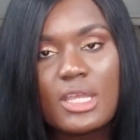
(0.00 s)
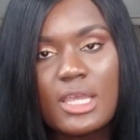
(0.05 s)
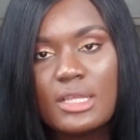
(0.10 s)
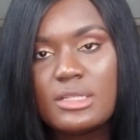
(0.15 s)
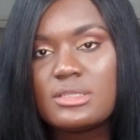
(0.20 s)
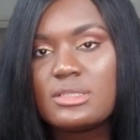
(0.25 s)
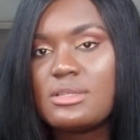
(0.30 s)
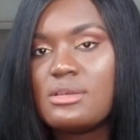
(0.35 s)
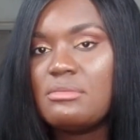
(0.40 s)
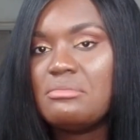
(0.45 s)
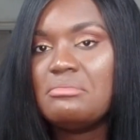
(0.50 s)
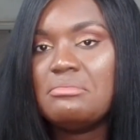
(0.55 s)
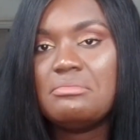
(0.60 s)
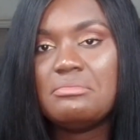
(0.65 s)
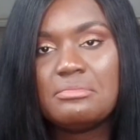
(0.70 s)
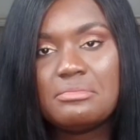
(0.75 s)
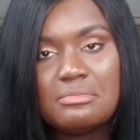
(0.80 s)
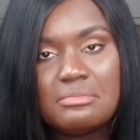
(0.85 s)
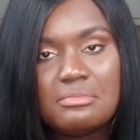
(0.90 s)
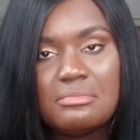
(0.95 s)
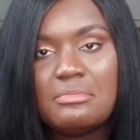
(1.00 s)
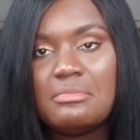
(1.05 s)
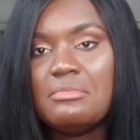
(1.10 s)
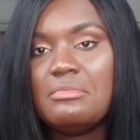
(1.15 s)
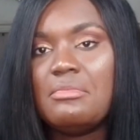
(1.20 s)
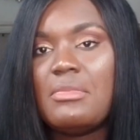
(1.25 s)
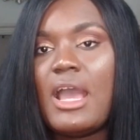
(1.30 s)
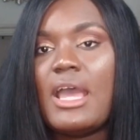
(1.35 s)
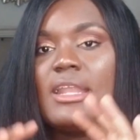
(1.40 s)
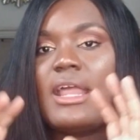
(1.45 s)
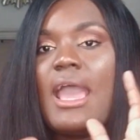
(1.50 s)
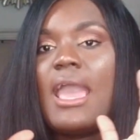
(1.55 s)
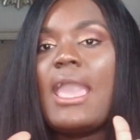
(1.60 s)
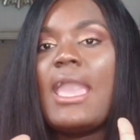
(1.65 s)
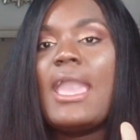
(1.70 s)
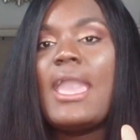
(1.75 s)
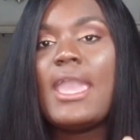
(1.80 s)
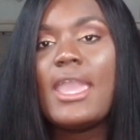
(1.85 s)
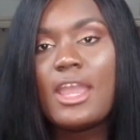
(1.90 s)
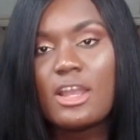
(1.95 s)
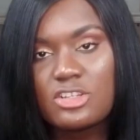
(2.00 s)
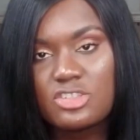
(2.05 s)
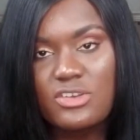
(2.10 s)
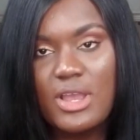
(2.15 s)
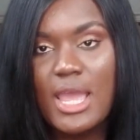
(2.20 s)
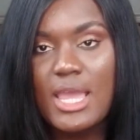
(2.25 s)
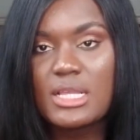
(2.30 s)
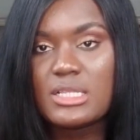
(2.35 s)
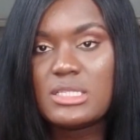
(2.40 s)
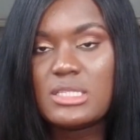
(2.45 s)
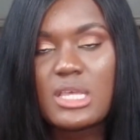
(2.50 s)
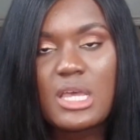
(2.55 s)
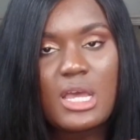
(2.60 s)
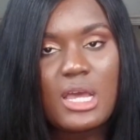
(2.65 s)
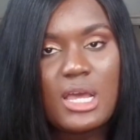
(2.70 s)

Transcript: it, and I air dry it.